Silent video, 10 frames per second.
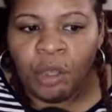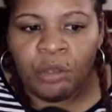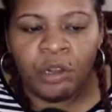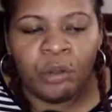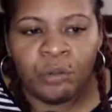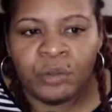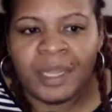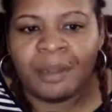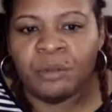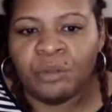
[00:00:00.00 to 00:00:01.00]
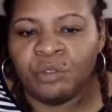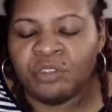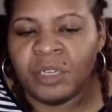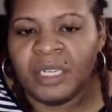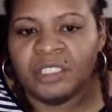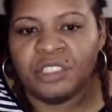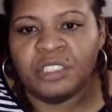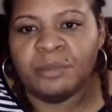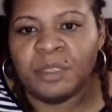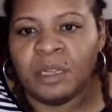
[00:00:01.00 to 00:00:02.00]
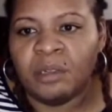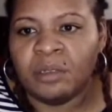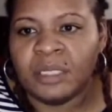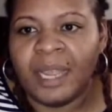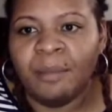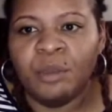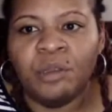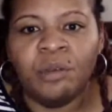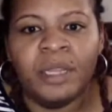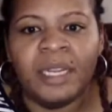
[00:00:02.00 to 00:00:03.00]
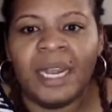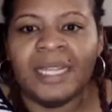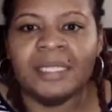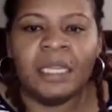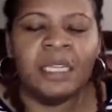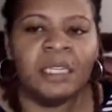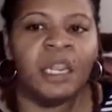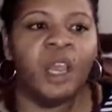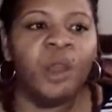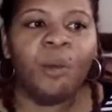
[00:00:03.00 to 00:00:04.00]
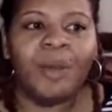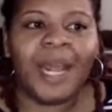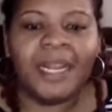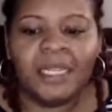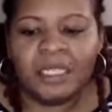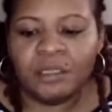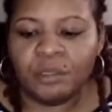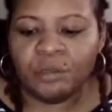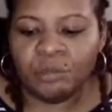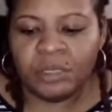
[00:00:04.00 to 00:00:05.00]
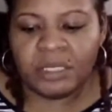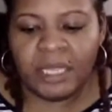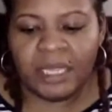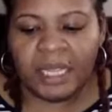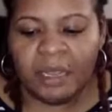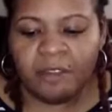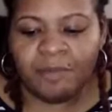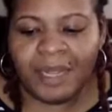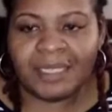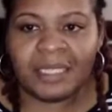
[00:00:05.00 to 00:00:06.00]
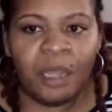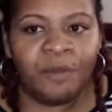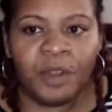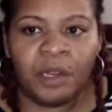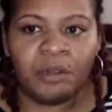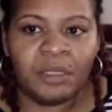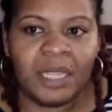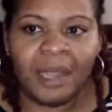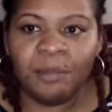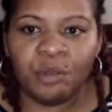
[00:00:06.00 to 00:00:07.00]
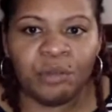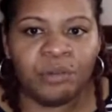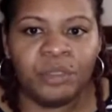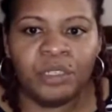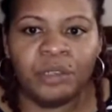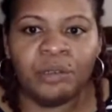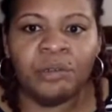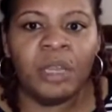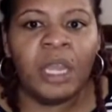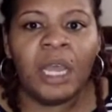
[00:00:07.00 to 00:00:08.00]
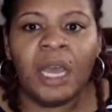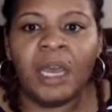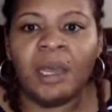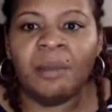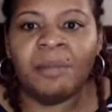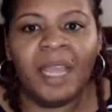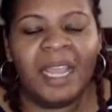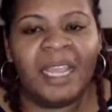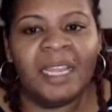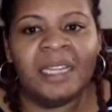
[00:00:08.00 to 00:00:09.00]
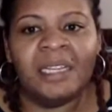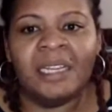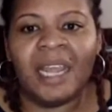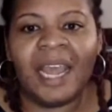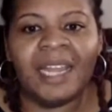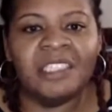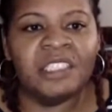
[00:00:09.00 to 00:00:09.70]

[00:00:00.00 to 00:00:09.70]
closed out those relationships a long time ago and like done what I needed to do to take care of myself a long time ago, you know? And I